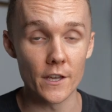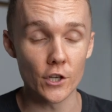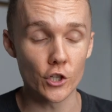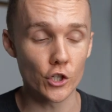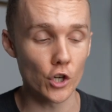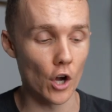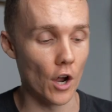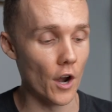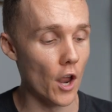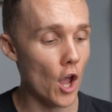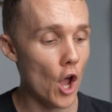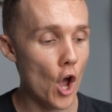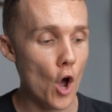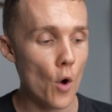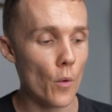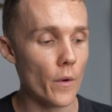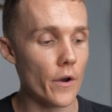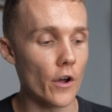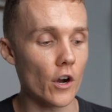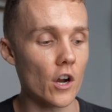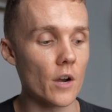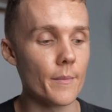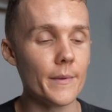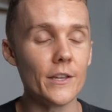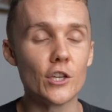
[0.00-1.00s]
this shot, we're
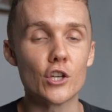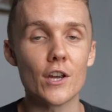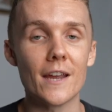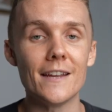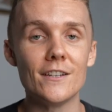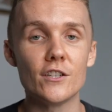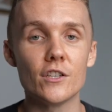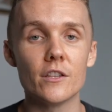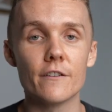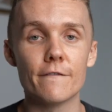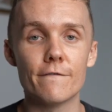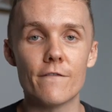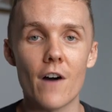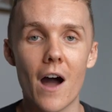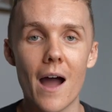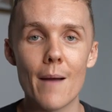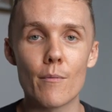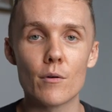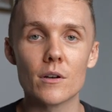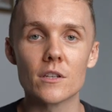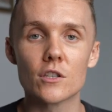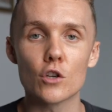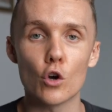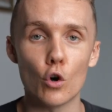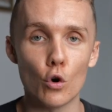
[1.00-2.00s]
not going to be changing the
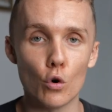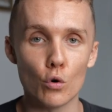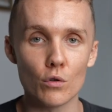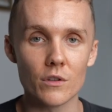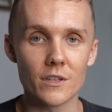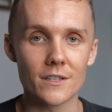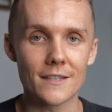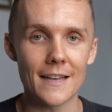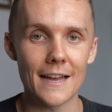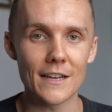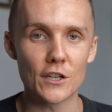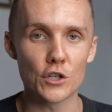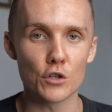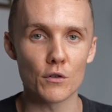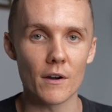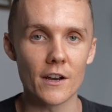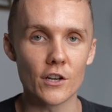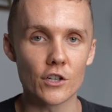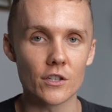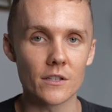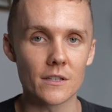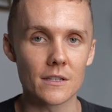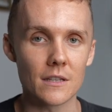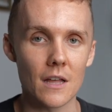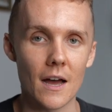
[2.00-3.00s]
vibrance or the
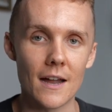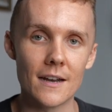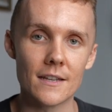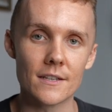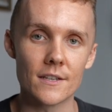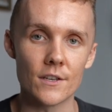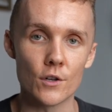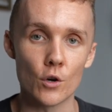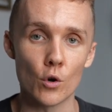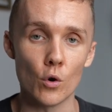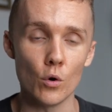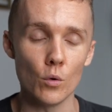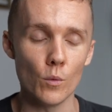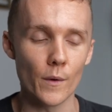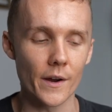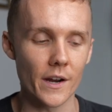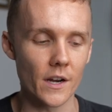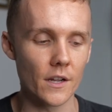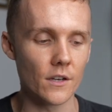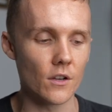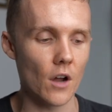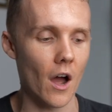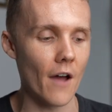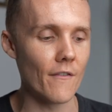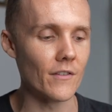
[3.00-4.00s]
saturation sliders at all. We're
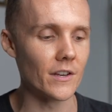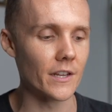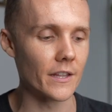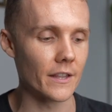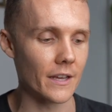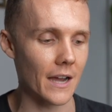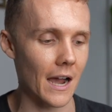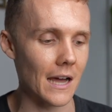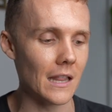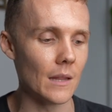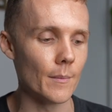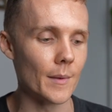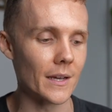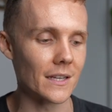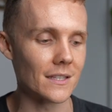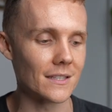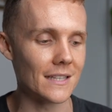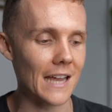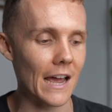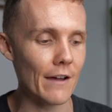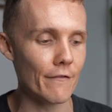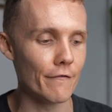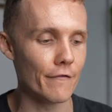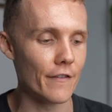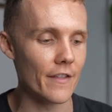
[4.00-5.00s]
going to dive into the color mix
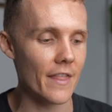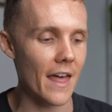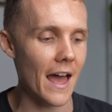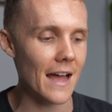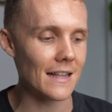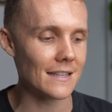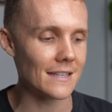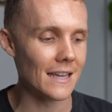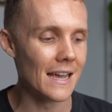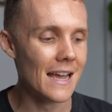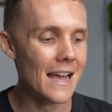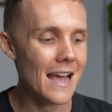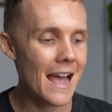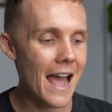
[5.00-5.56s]
tab for that.